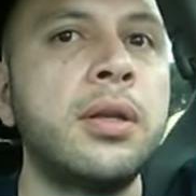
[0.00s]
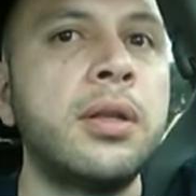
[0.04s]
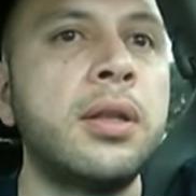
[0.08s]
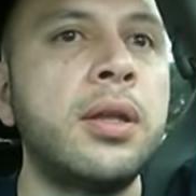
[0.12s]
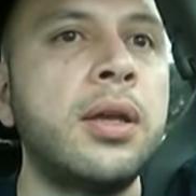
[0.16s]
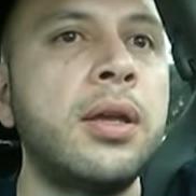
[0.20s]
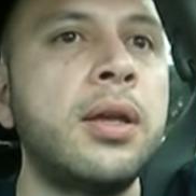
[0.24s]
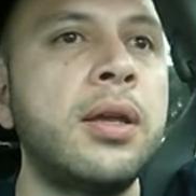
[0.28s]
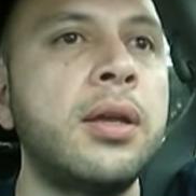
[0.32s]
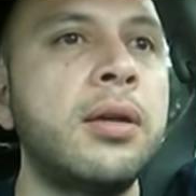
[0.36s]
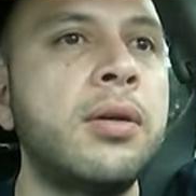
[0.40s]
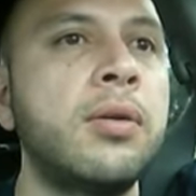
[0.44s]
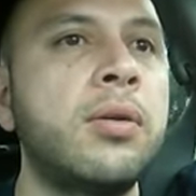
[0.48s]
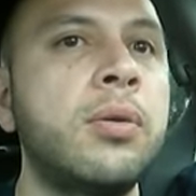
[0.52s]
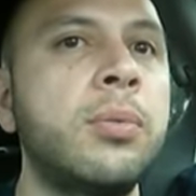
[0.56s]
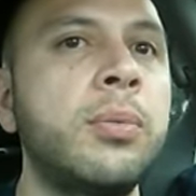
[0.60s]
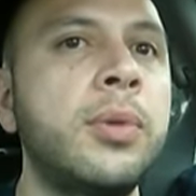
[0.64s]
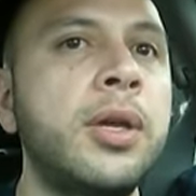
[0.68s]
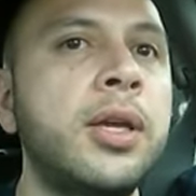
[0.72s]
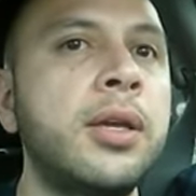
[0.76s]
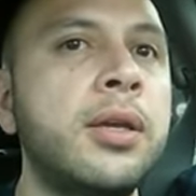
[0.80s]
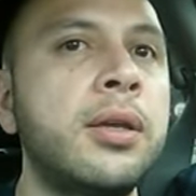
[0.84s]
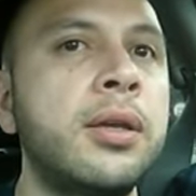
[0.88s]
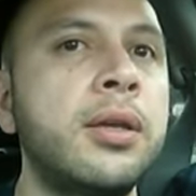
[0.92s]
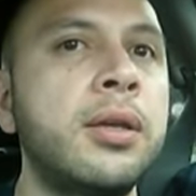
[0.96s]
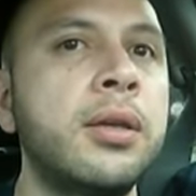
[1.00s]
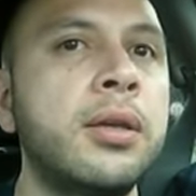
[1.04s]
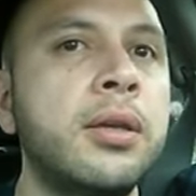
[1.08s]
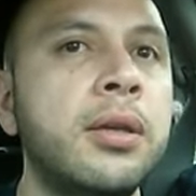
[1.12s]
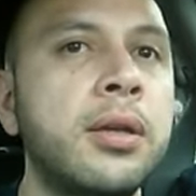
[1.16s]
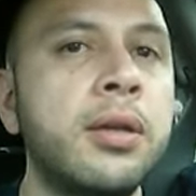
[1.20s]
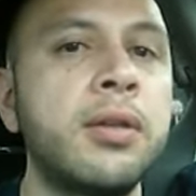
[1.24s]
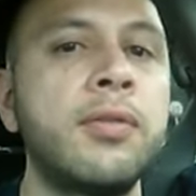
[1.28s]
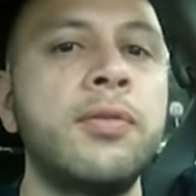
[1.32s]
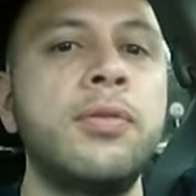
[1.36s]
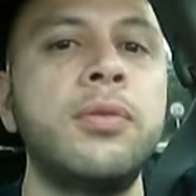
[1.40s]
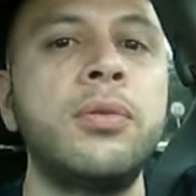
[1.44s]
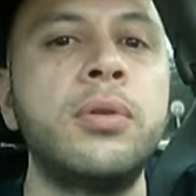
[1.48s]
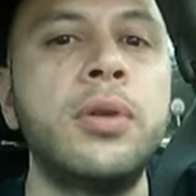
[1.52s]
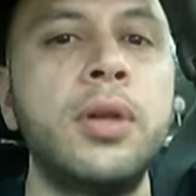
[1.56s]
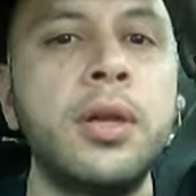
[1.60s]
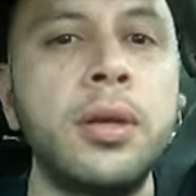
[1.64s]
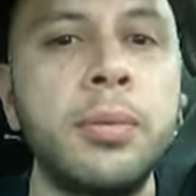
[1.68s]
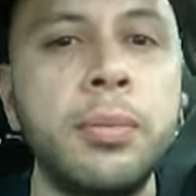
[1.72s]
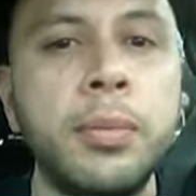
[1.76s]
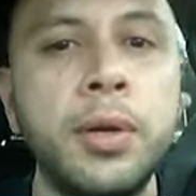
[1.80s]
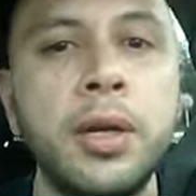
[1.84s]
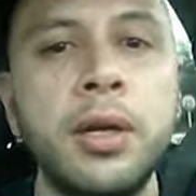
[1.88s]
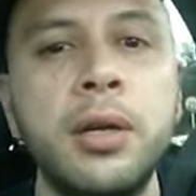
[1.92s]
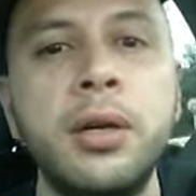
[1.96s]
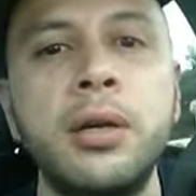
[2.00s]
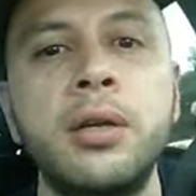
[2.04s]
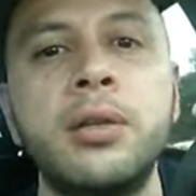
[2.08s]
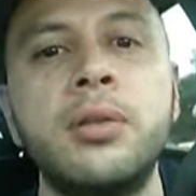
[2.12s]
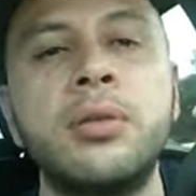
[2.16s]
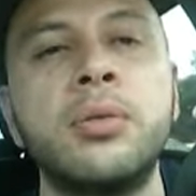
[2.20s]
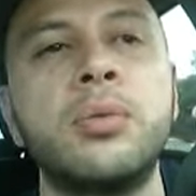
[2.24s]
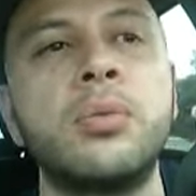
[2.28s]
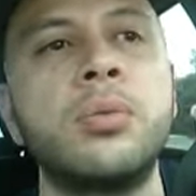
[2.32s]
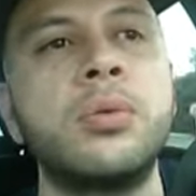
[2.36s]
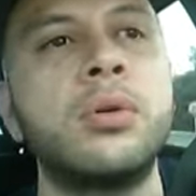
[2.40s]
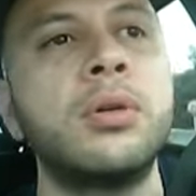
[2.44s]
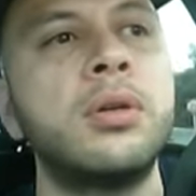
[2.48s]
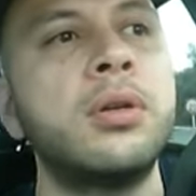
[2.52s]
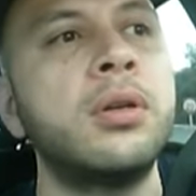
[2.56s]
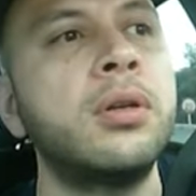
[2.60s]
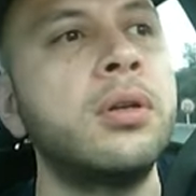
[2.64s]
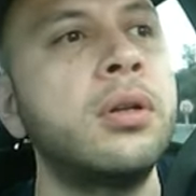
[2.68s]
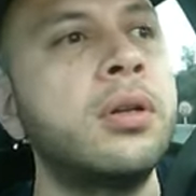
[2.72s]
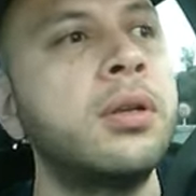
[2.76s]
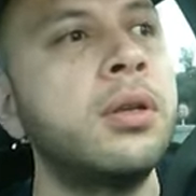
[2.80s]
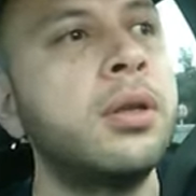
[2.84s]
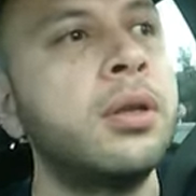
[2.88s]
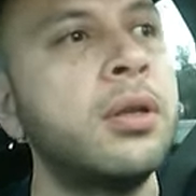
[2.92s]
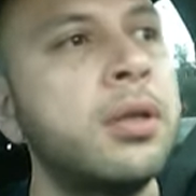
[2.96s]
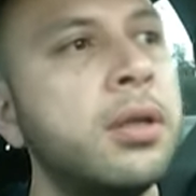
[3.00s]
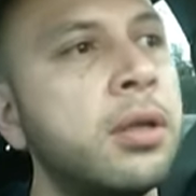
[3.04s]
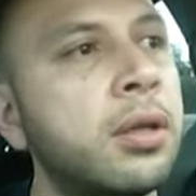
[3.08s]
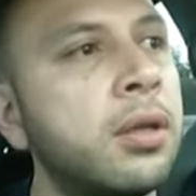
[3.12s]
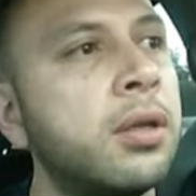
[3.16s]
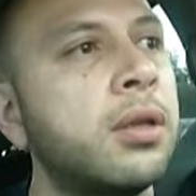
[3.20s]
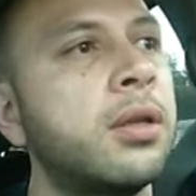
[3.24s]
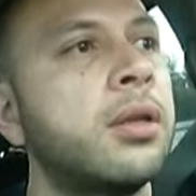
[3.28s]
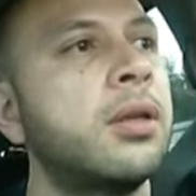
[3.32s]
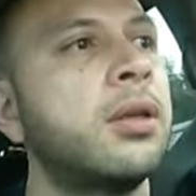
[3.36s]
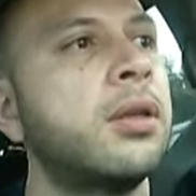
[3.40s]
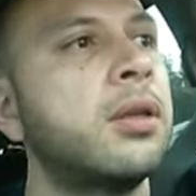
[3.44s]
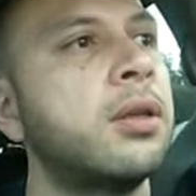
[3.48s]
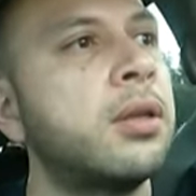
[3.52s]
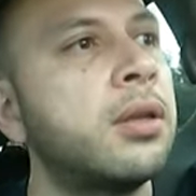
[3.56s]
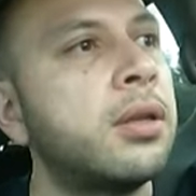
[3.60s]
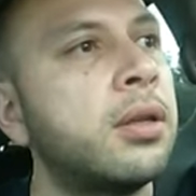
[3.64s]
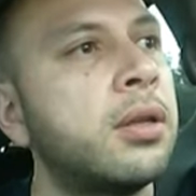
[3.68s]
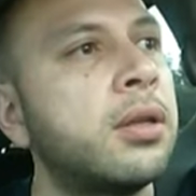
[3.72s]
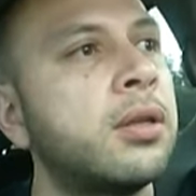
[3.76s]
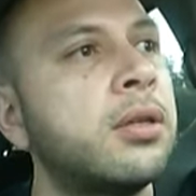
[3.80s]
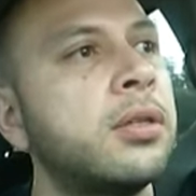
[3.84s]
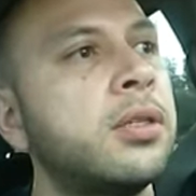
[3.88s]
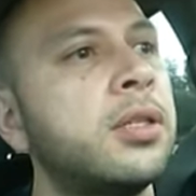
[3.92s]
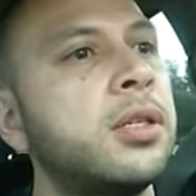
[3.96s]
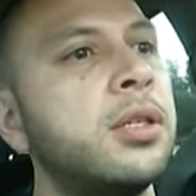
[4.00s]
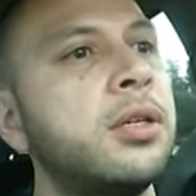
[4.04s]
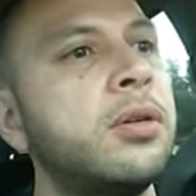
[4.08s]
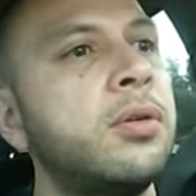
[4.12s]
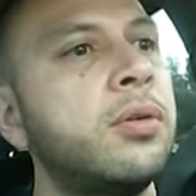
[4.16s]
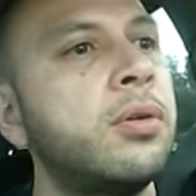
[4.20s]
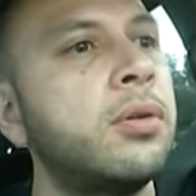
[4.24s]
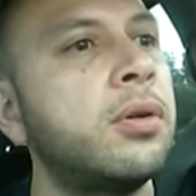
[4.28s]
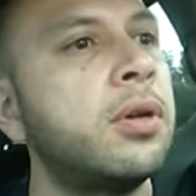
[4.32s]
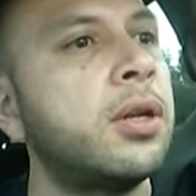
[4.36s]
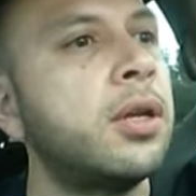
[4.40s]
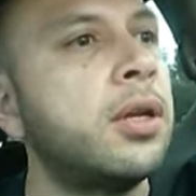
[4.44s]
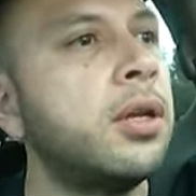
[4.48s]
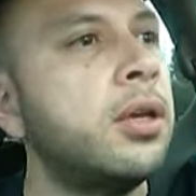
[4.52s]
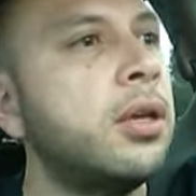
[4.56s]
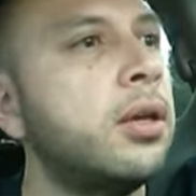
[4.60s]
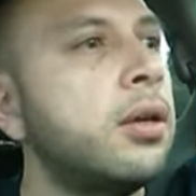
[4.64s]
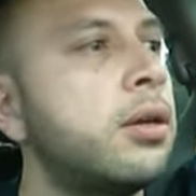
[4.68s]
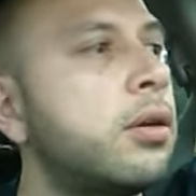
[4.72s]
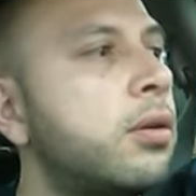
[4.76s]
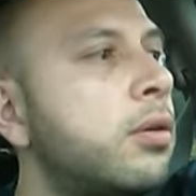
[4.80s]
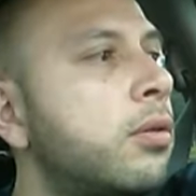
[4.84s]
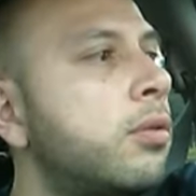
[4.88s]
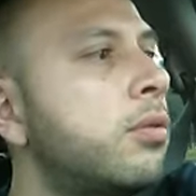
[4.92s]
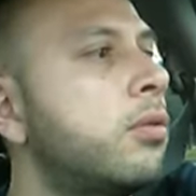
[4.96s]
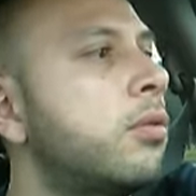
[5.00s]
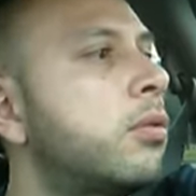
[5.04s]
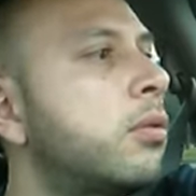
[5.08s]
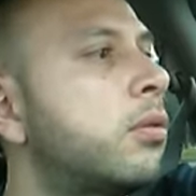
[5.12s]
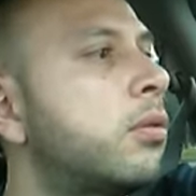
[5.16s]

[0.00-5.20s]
They ain't gonna make it. And if you get married to one and she going to hell,